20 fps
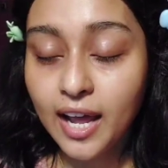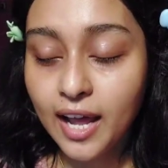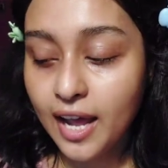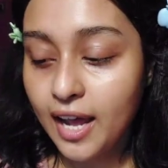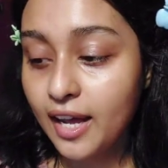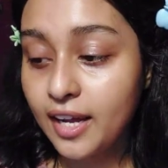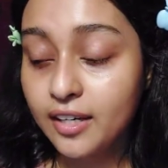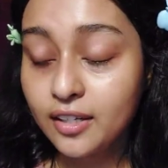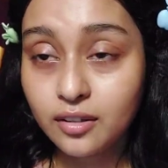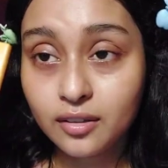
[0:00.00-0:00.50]

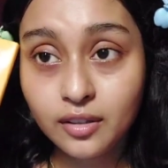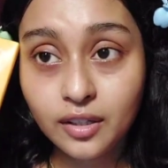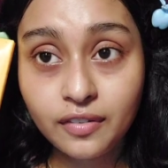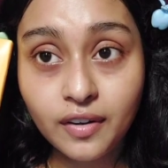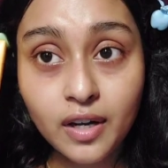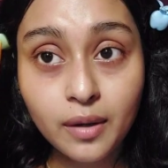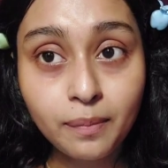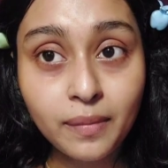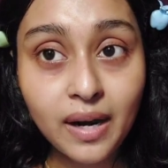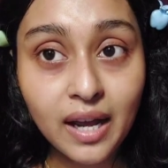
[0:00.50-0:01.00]
And if
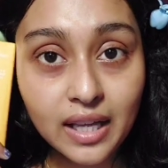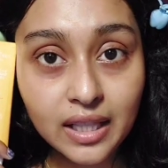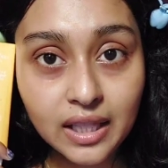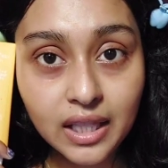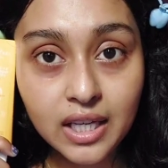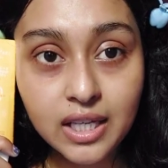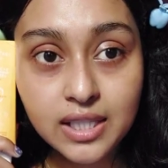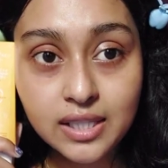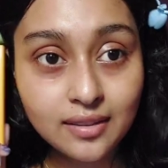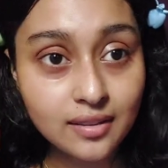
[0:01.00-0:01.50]
I apply
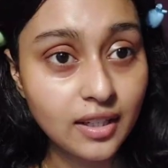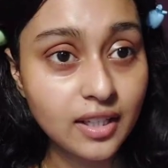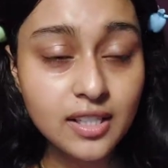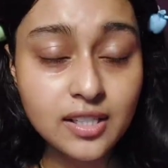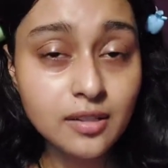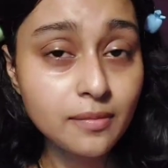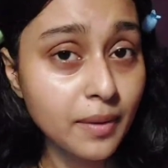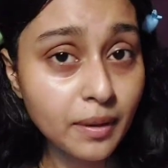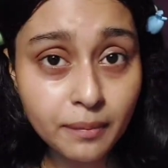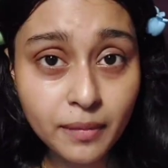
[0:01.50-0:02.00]
this, it
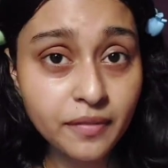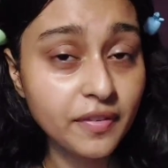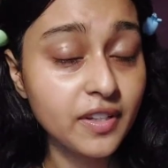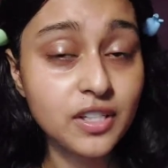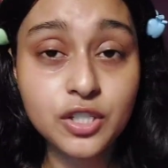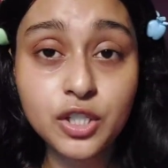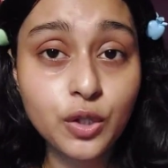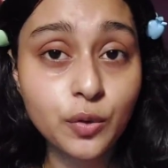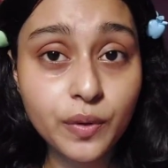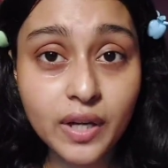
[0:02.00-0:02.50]
doesn't make my face
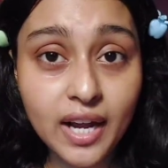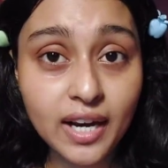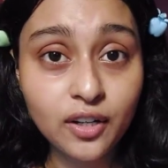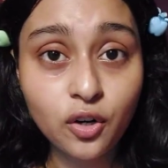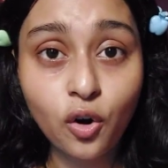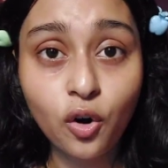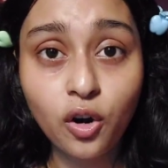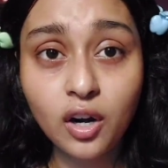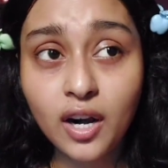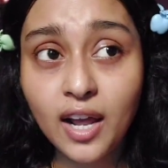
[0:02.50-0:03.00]
dewy at
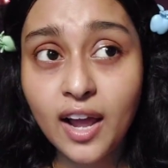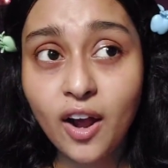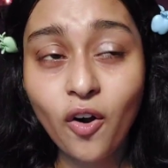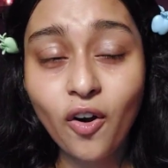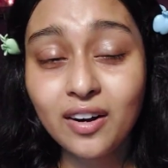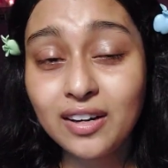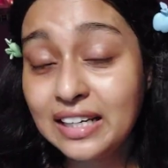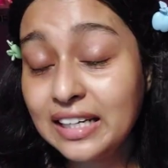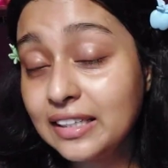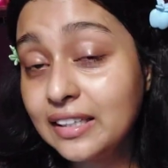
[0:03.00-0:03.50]
all,
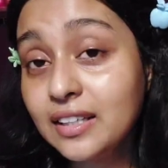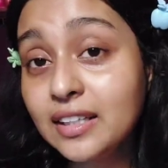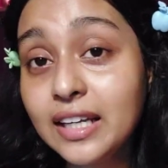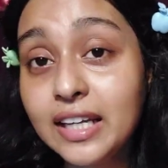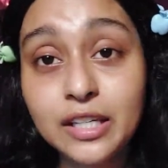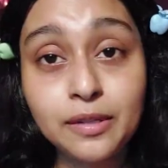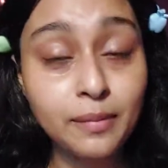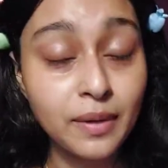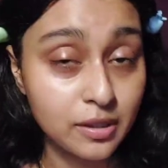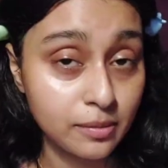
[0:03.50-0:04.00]
neither
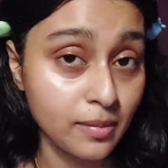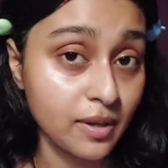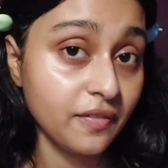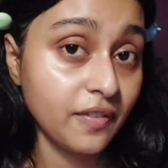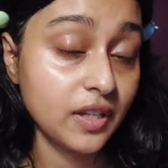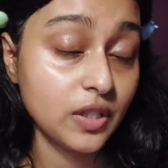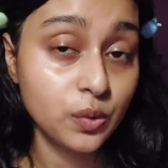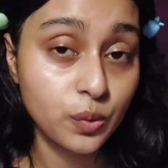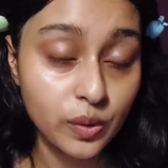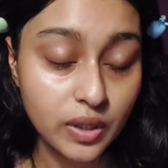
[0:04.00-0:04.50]
it makes my
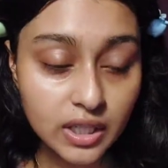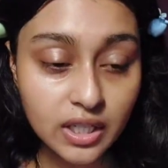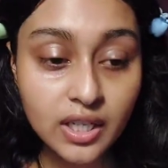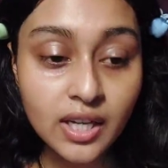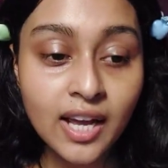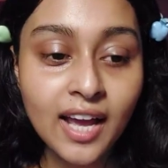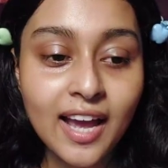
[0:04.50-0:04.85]
face sweaty.